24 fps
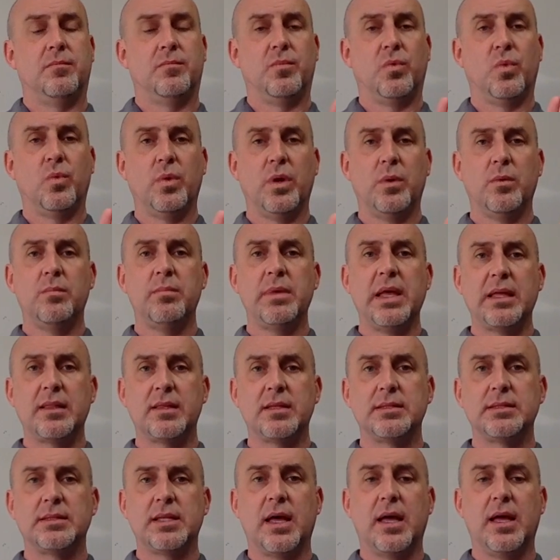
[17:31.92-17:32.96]
The way we make
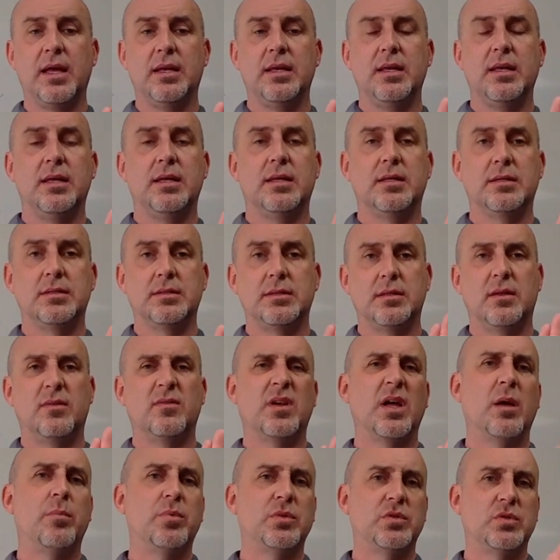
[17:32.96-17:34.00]
the sign is, you have
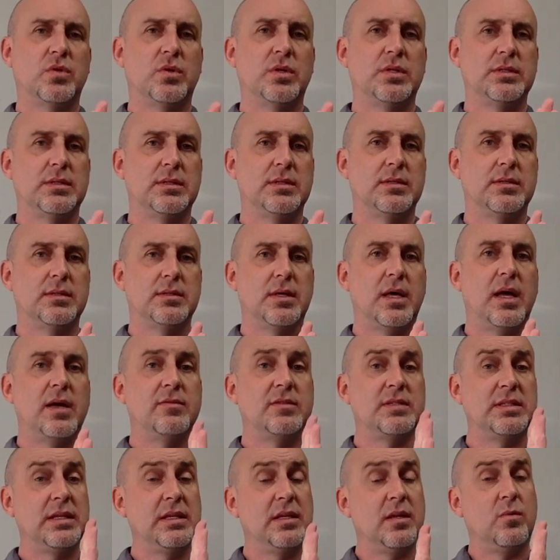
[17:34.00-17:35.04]
a couple choices.
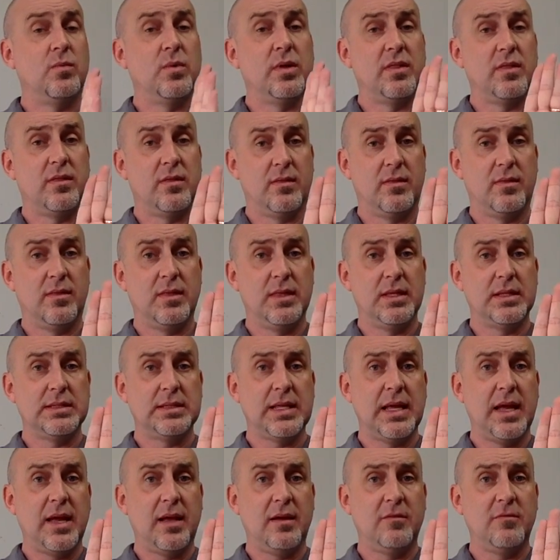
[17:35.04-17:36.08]
I've seen it with this
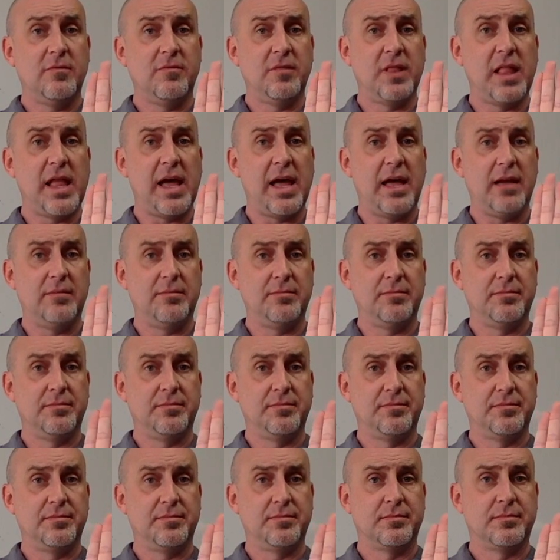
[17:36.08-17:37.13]
hand flat,
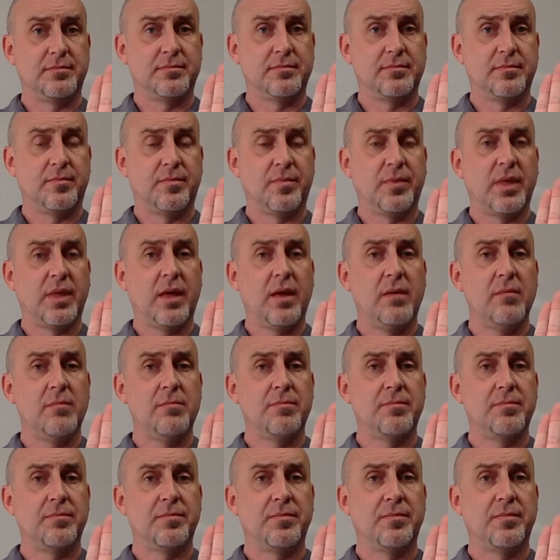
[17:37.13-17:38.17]
okay?
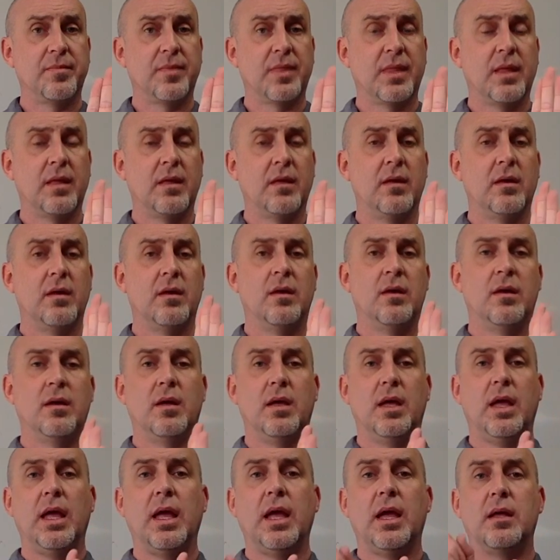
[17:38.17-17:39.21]

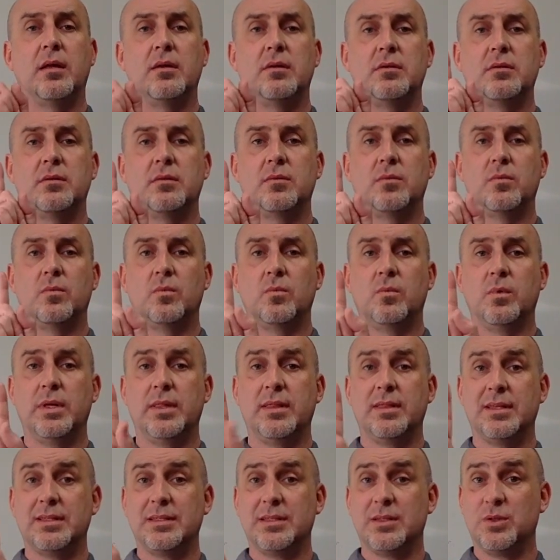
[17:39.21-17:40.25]
And
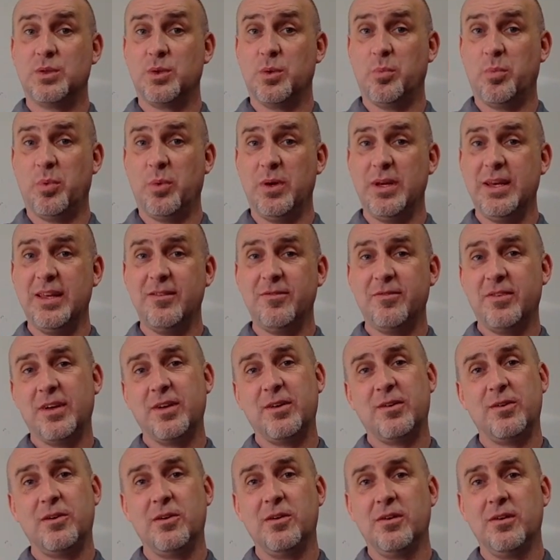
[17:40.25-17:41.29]
with this is your pointing
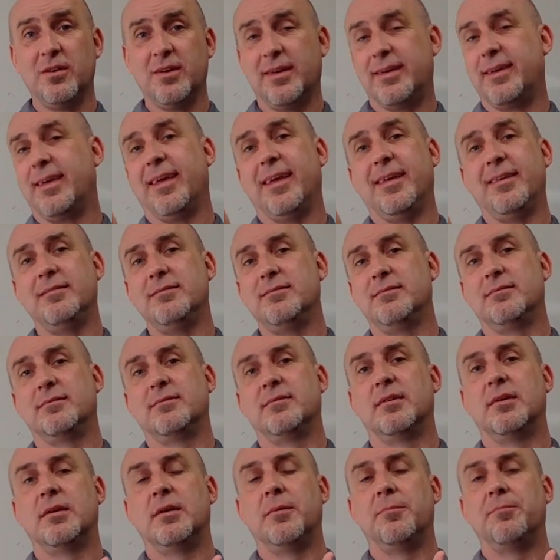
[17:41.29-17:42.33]
finger, again,
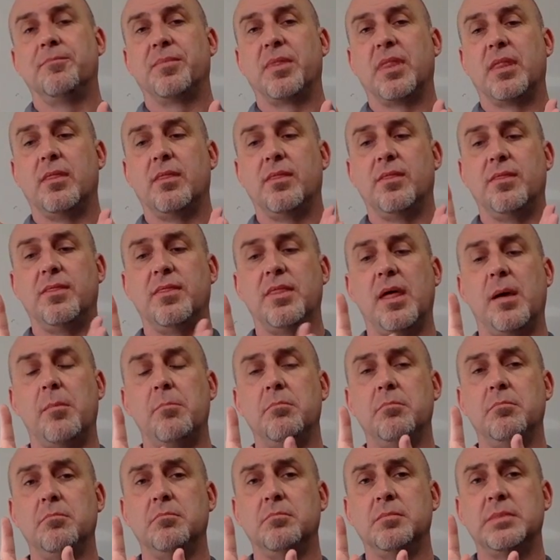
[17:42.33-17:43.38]

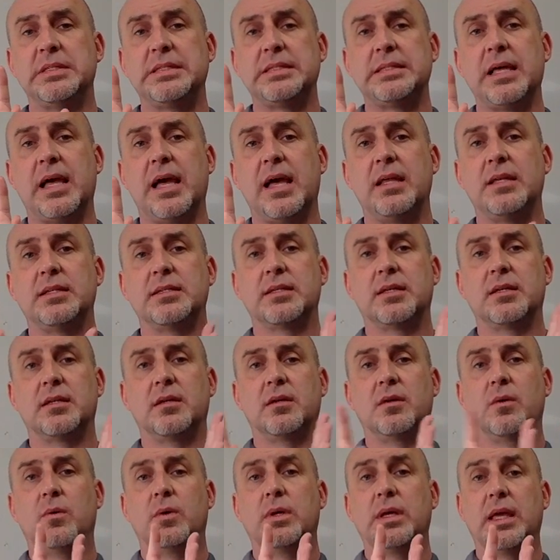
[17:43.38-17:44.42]
thumb side is going to
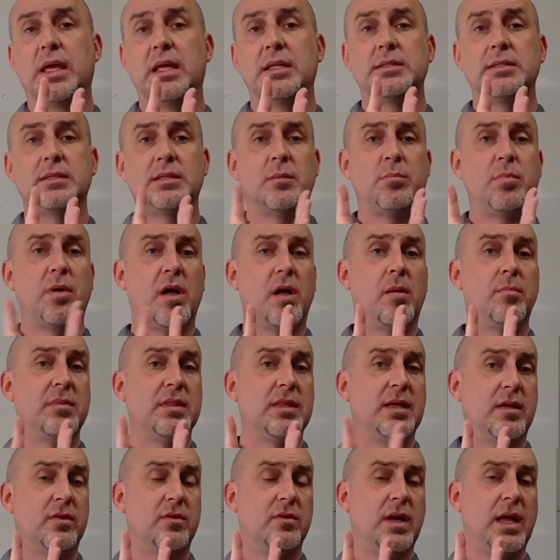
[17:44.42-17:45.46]
go against the palm of
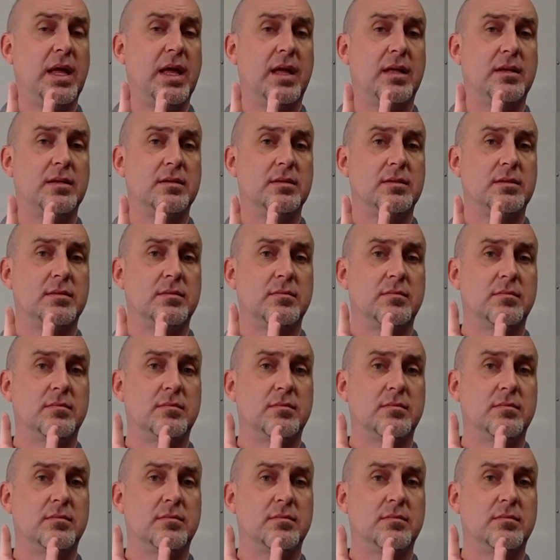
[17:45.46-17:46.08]
the other hand.